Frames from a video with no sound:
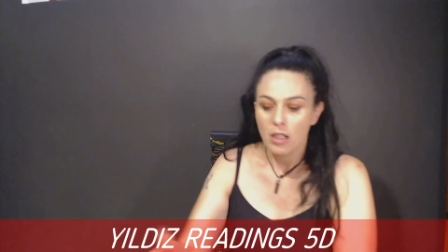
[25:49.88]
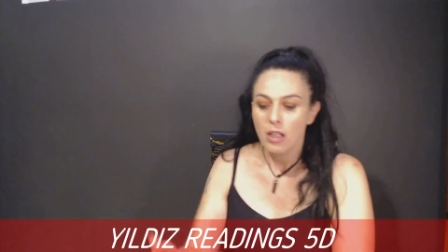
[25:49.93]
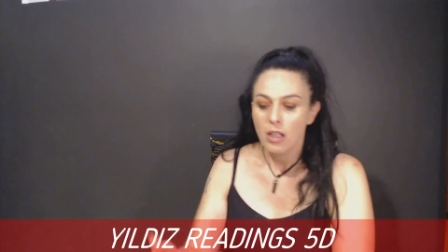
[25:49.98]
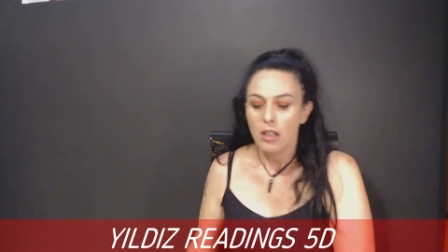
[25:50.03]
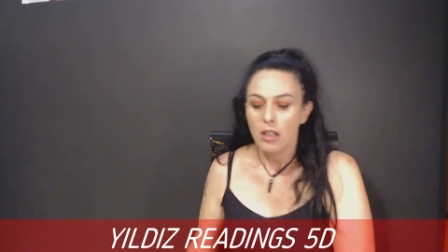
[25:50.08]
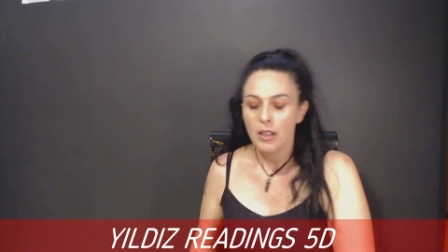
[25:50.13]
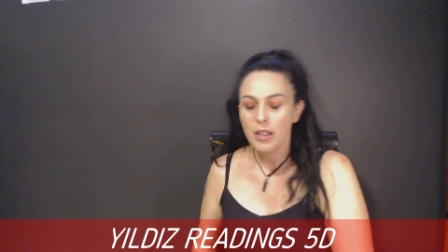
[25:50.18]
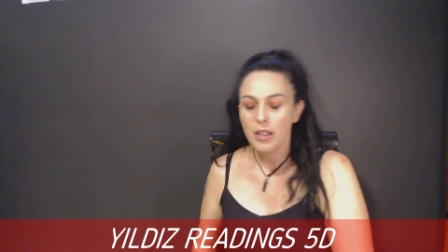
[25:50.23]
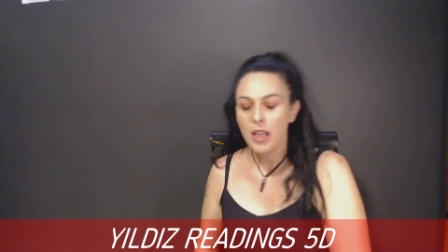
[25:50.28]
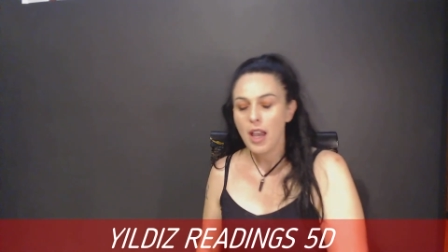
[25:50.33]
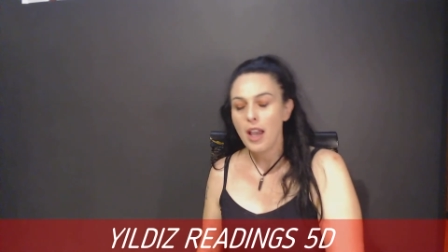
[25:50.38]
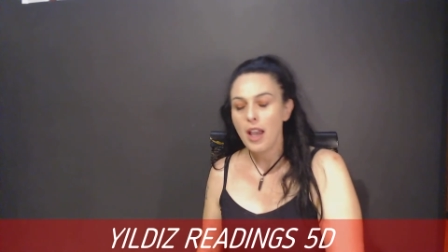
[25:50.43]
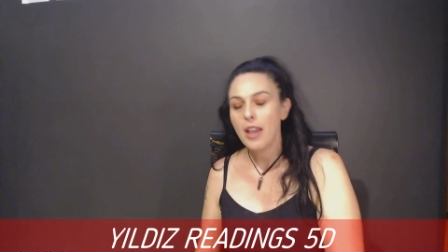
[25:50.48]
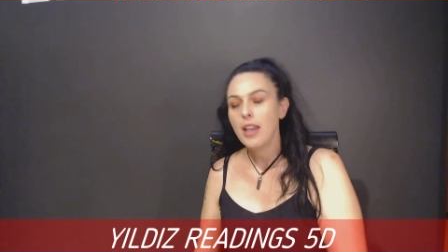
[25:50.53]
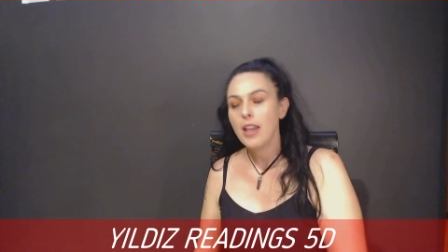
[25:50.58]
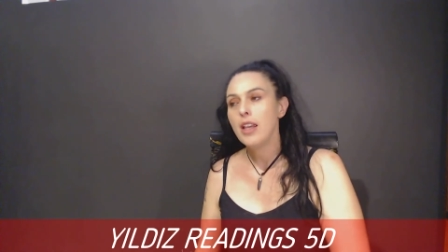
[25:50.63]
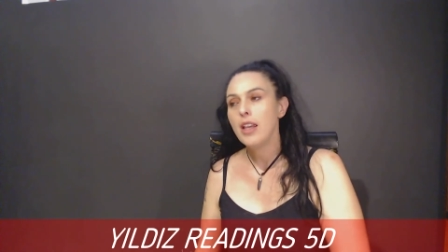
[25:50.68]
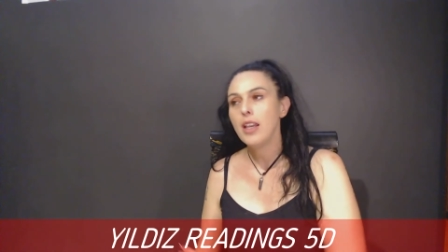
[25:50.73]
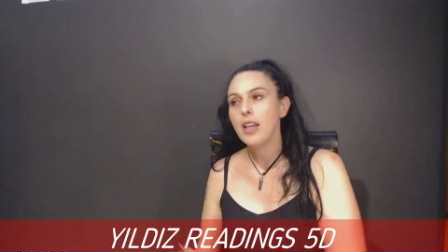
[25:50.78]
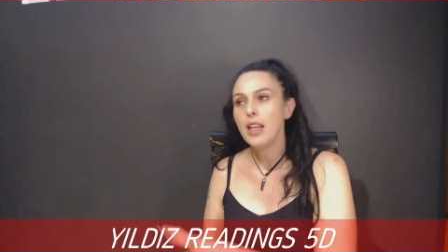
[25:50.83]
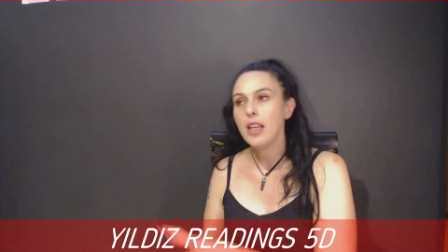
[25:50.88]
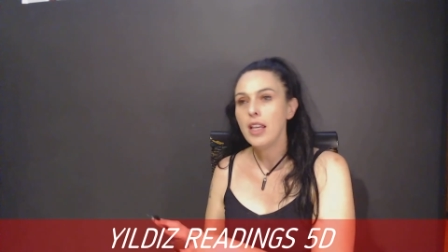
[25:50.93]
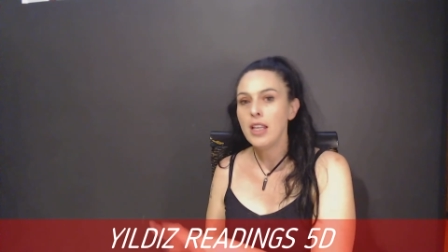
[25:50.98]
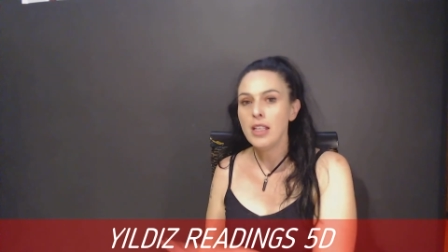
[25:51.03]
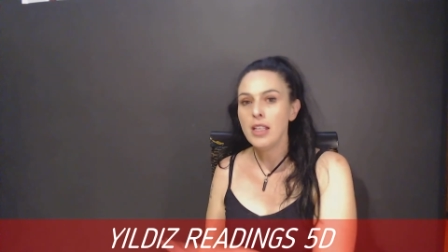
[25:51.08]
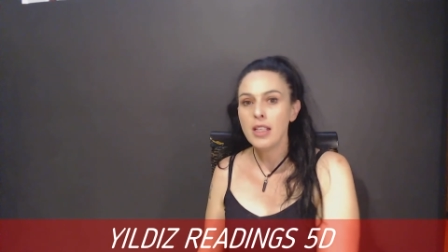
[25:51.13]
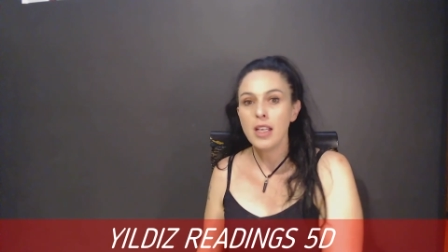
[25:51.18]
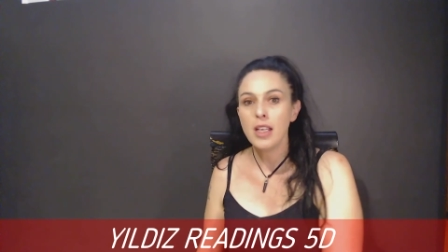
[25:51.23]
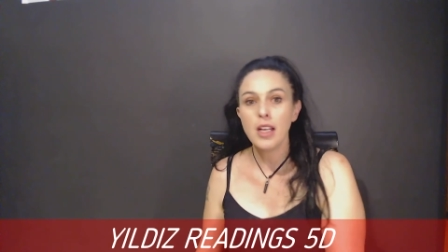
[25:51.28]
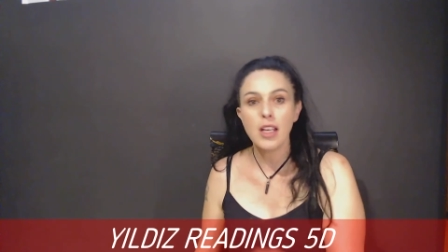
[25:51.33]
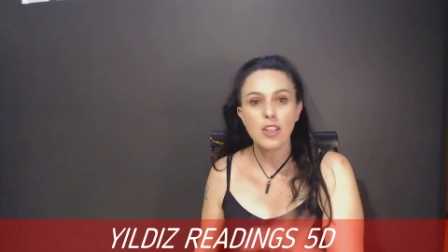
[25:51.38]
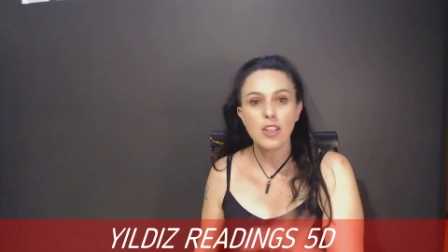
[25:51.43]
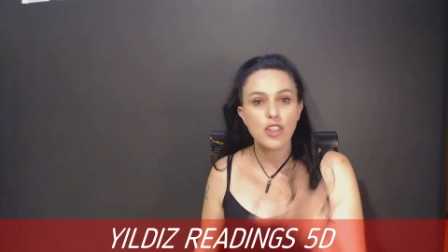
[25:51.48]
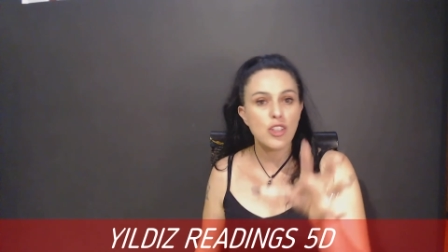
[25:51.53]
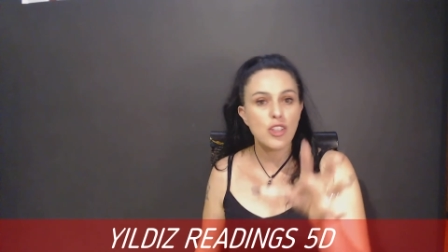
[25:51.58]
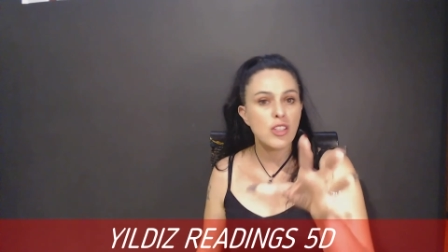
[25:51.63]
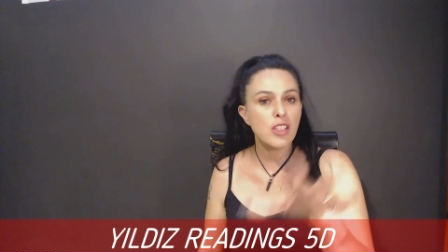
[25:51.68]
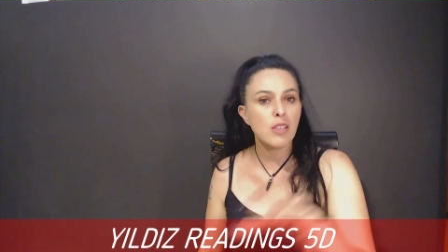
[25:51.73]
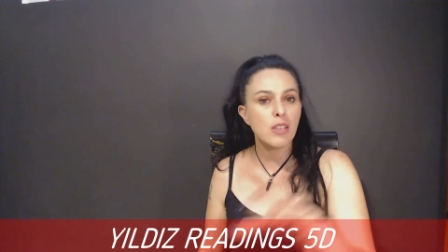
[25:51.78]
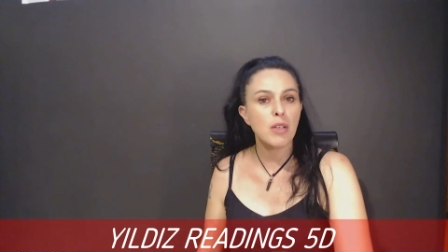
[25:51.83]
Okay. In
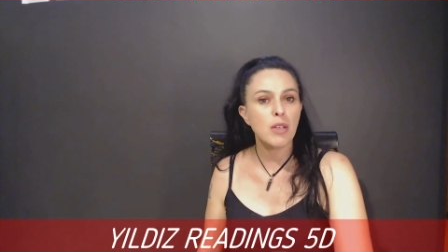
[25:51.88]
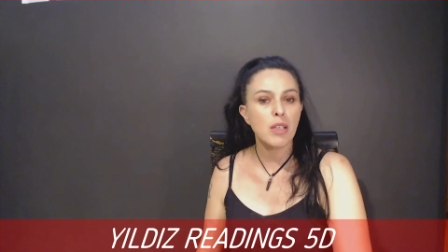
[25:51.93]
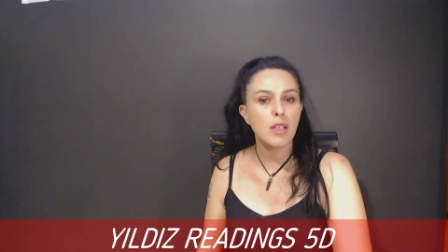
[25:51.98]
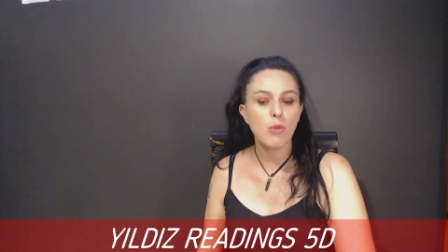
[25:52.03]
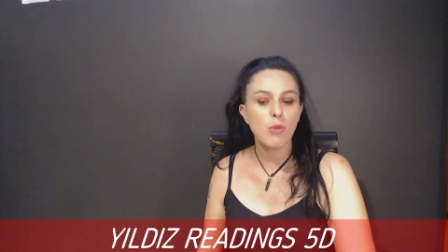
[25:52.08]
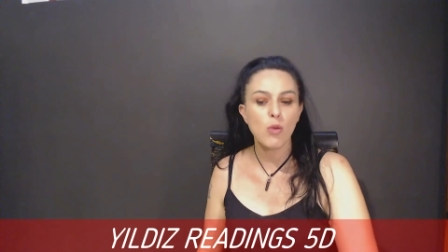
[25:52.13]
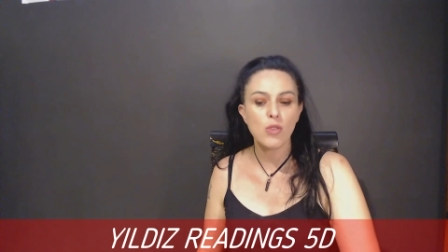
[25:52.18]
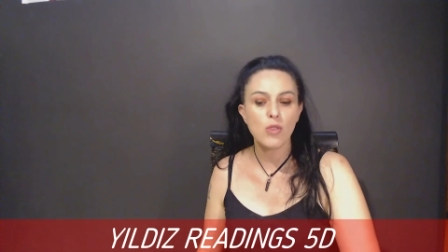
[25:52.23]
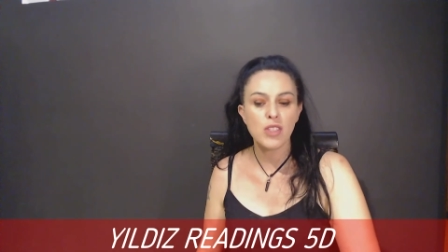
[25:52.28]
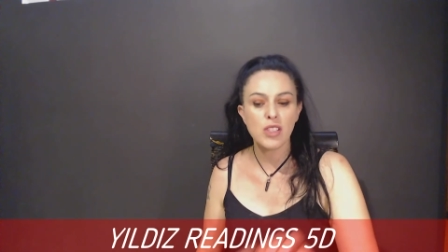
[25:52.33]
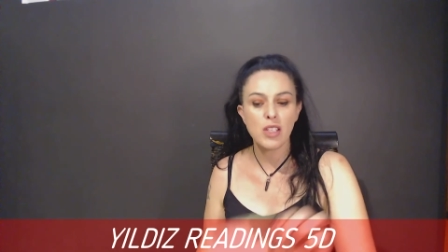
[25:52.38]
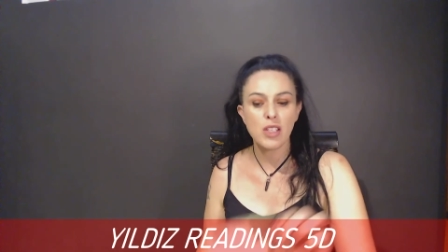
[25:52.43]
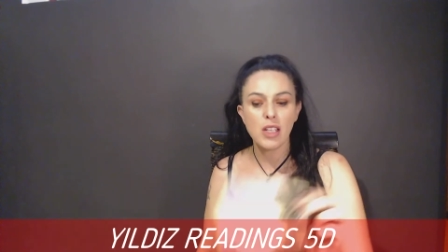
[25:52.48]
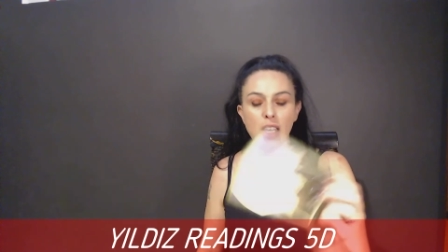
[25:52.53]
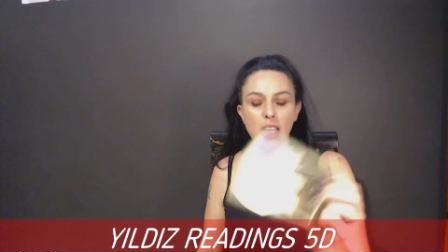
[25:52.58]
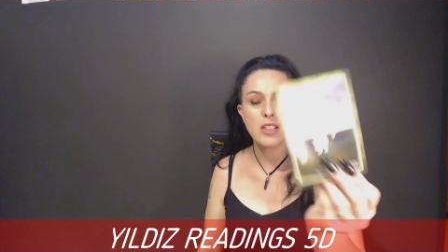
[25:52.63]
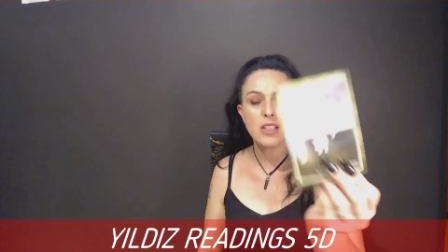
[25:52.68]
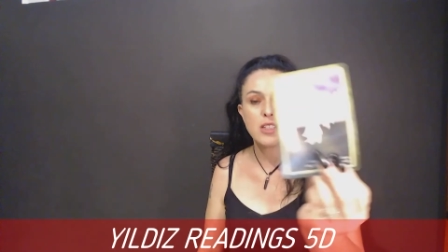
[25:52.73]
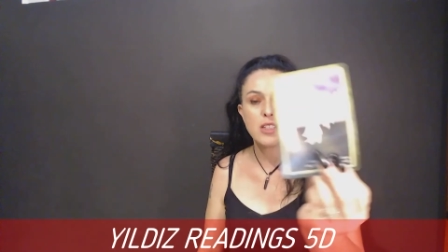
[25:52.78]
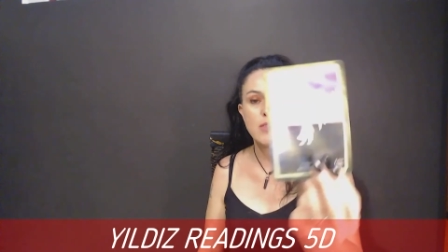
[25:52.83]
connections, you're being more selective.